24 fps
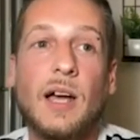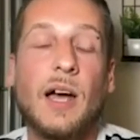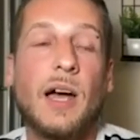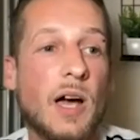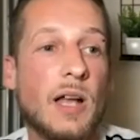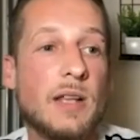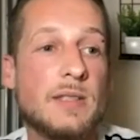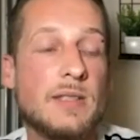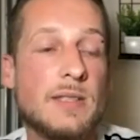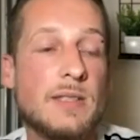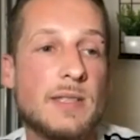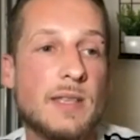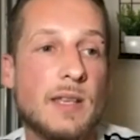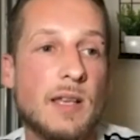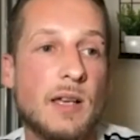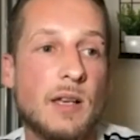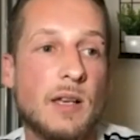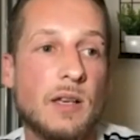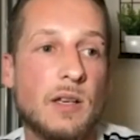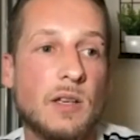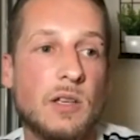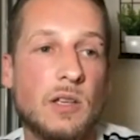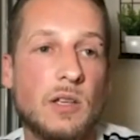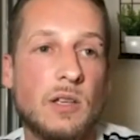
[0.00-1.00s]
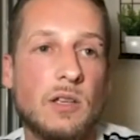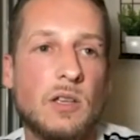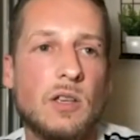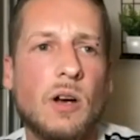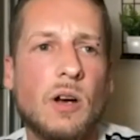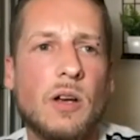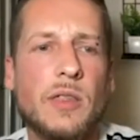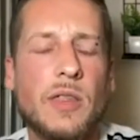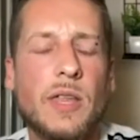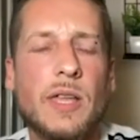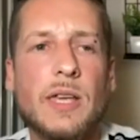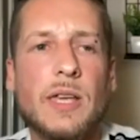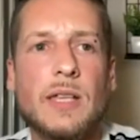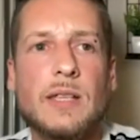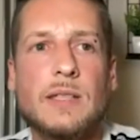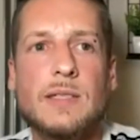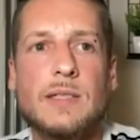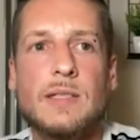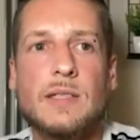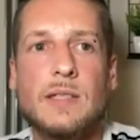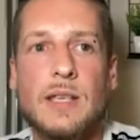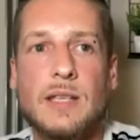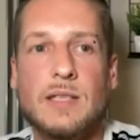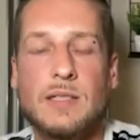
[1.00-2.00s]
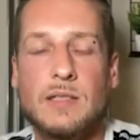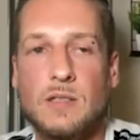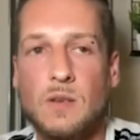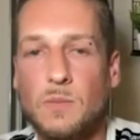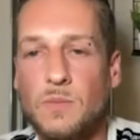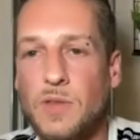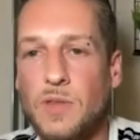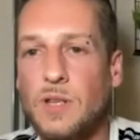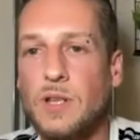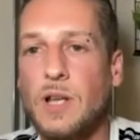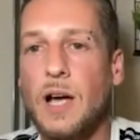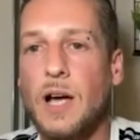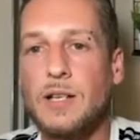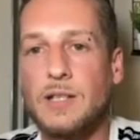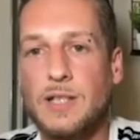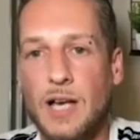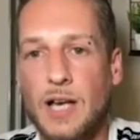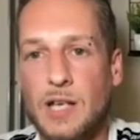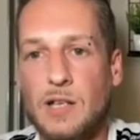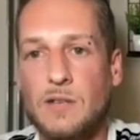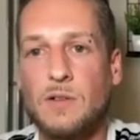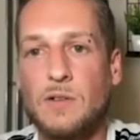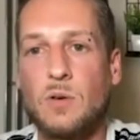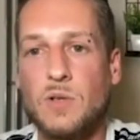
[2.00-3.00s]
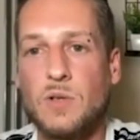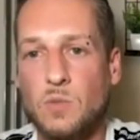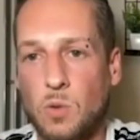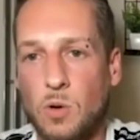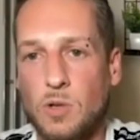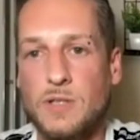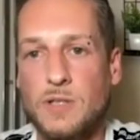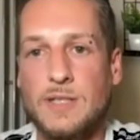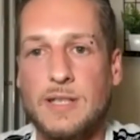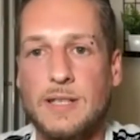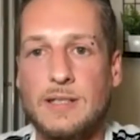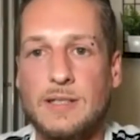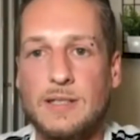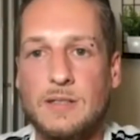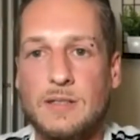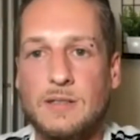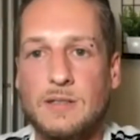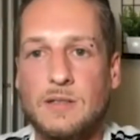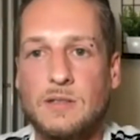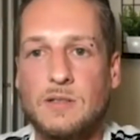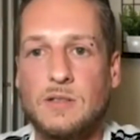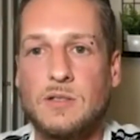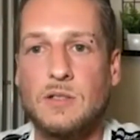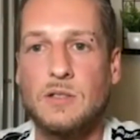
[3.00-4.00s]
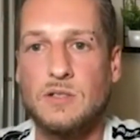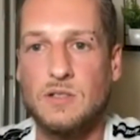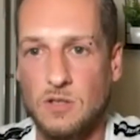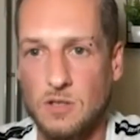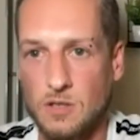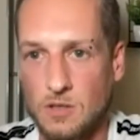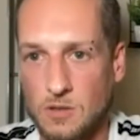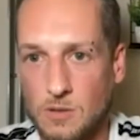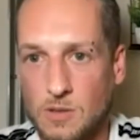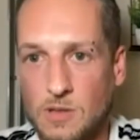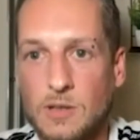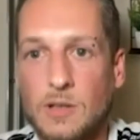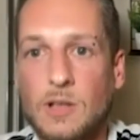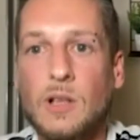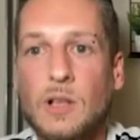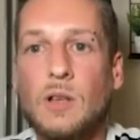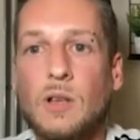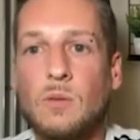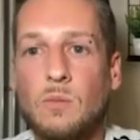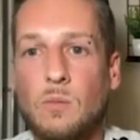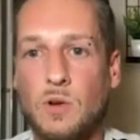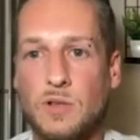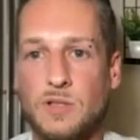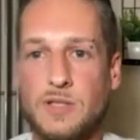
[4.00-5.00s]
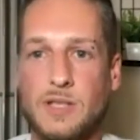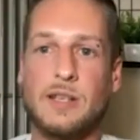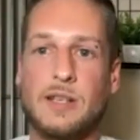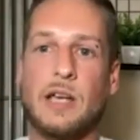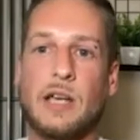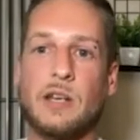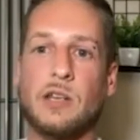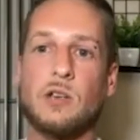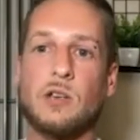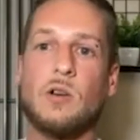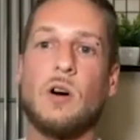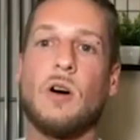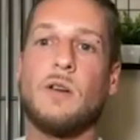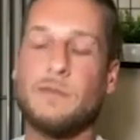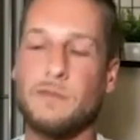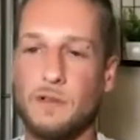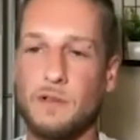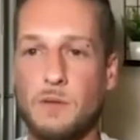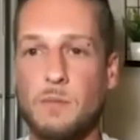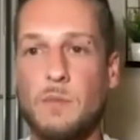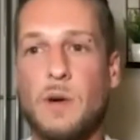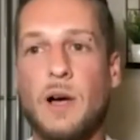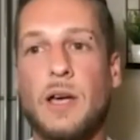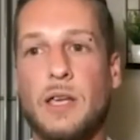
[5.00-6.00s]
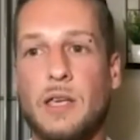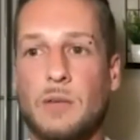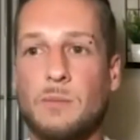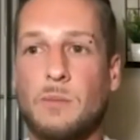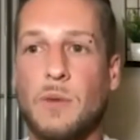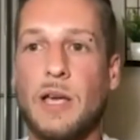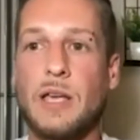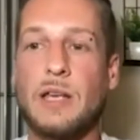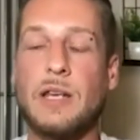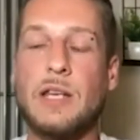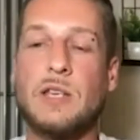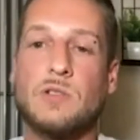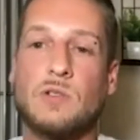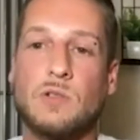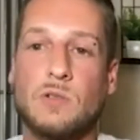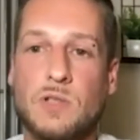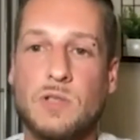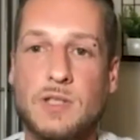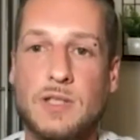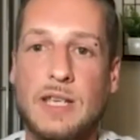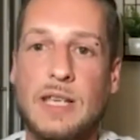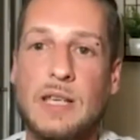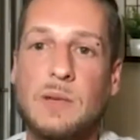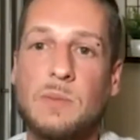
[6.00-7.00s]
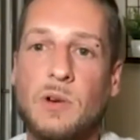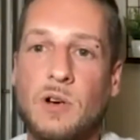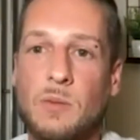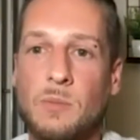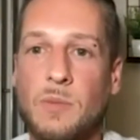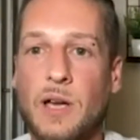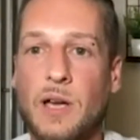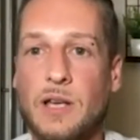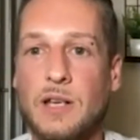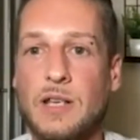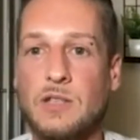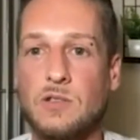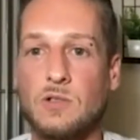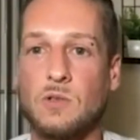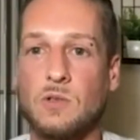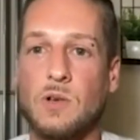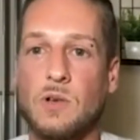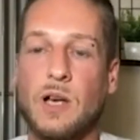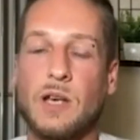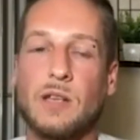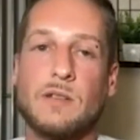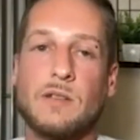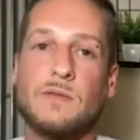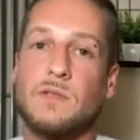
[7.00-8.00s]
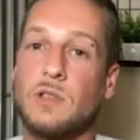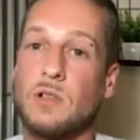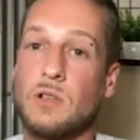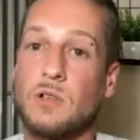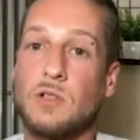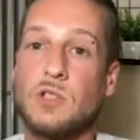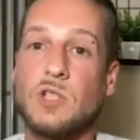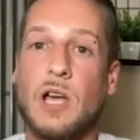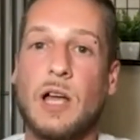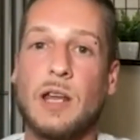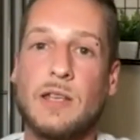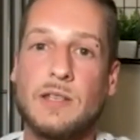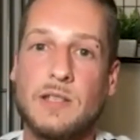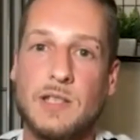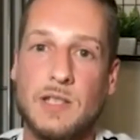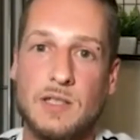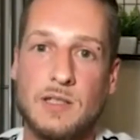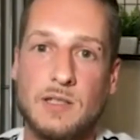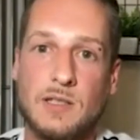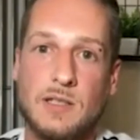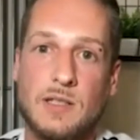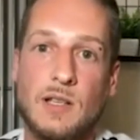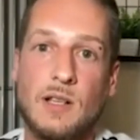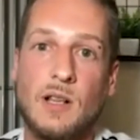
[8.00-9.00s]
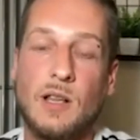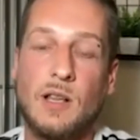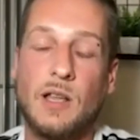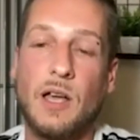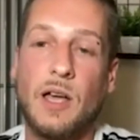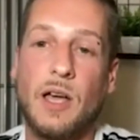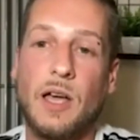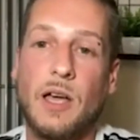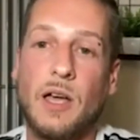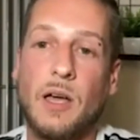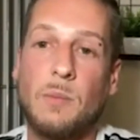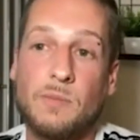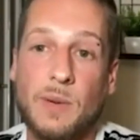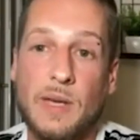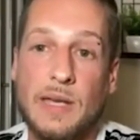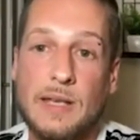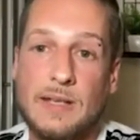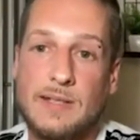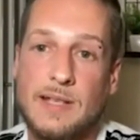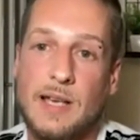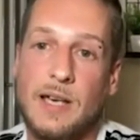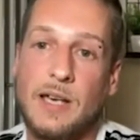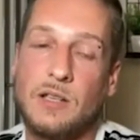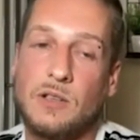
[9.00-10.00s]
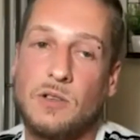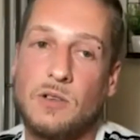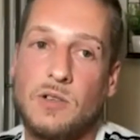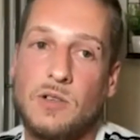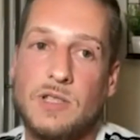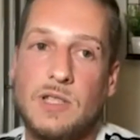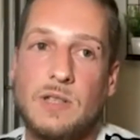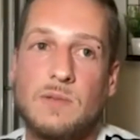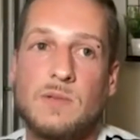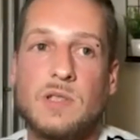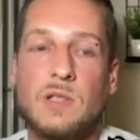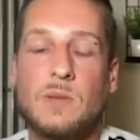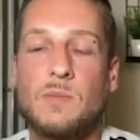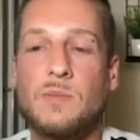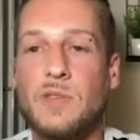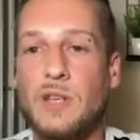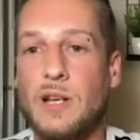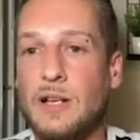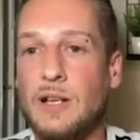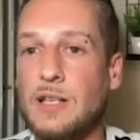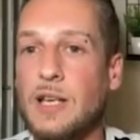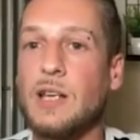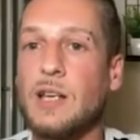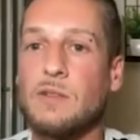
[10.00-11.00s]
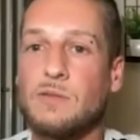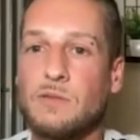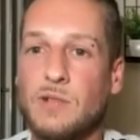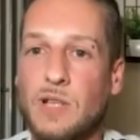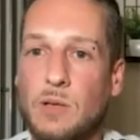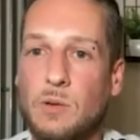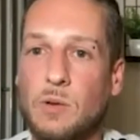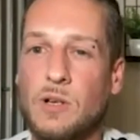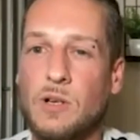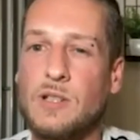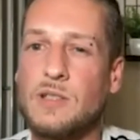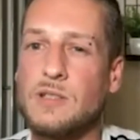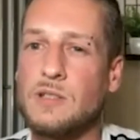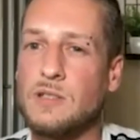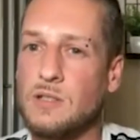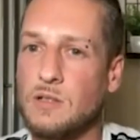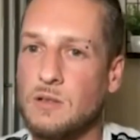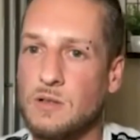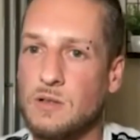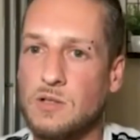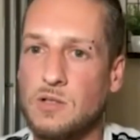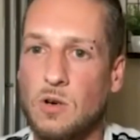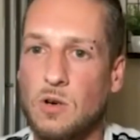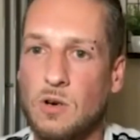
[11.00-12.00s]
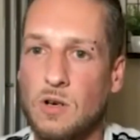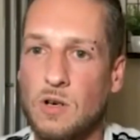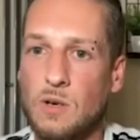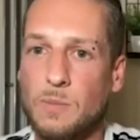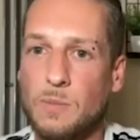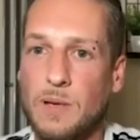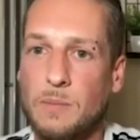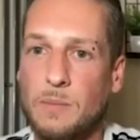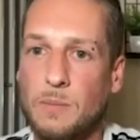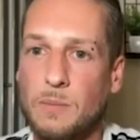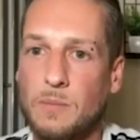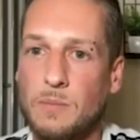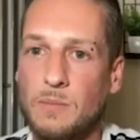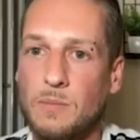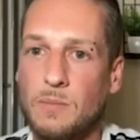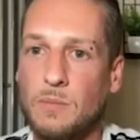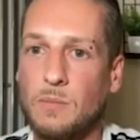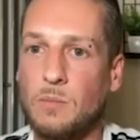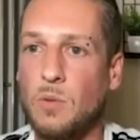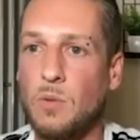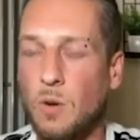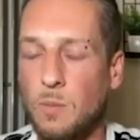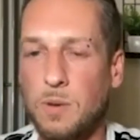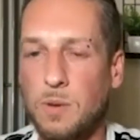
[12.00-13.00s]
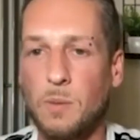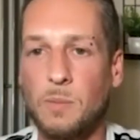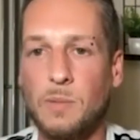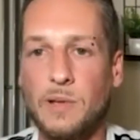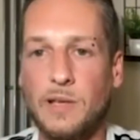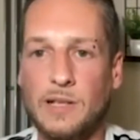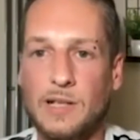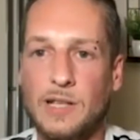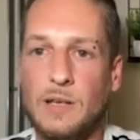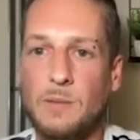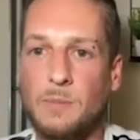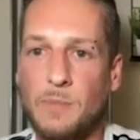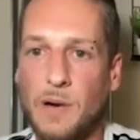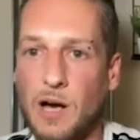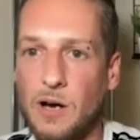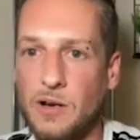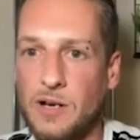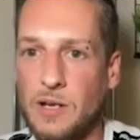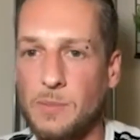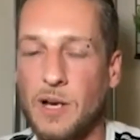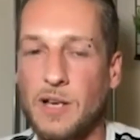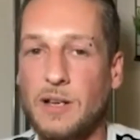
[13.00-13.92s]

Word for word: And you know, I think it's it's something that I kind of always wanted to do. Once I kind of got through my my initial stigma and my initial kind of you know challenges uh, of being diagnosed, it was something I kind of really wanted to do and talk a bit more publicly about it.